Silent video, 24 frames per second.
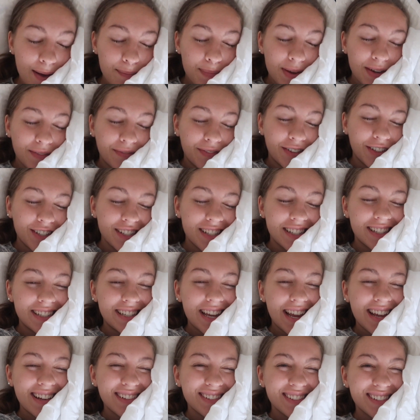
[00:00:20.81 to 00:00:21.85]
Happy first
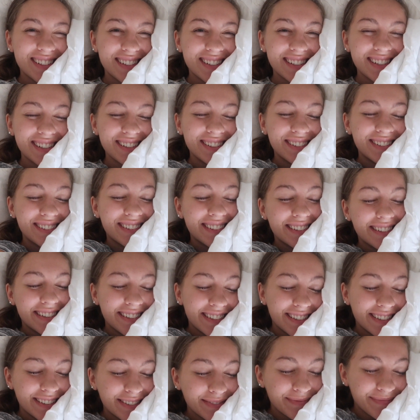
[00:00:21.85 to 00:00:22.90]
day of
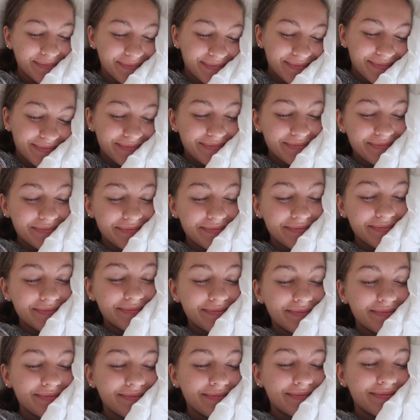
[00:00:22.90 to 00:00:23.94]
school.
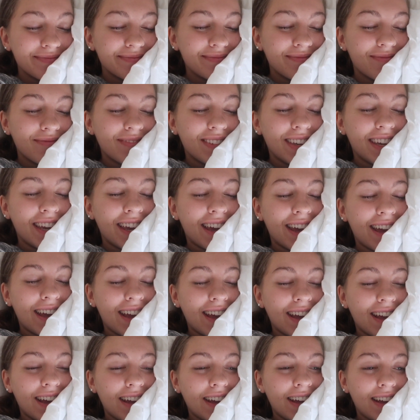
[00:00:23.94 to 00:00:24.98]

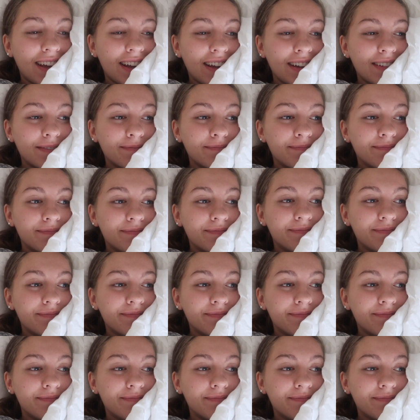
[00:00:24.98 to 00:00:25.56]
Yay. All